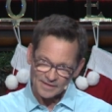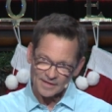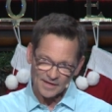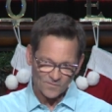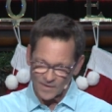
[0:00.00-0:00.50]

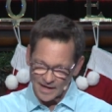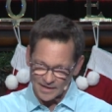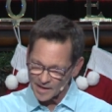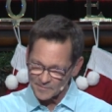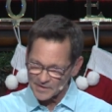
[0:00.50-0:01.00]
and
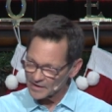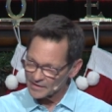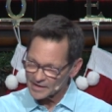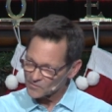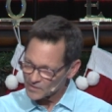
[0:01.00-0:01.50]
while I'm there
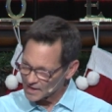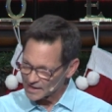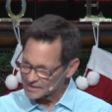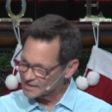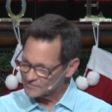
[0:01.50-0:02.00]
and when
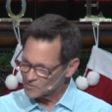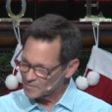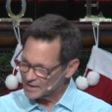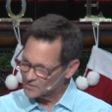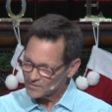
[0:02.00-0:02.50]
I leave, no
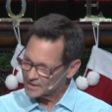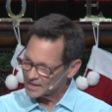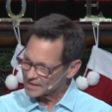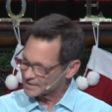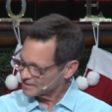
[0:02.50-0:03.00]
matter what
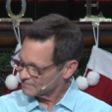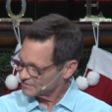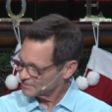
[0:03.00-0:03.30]
I give.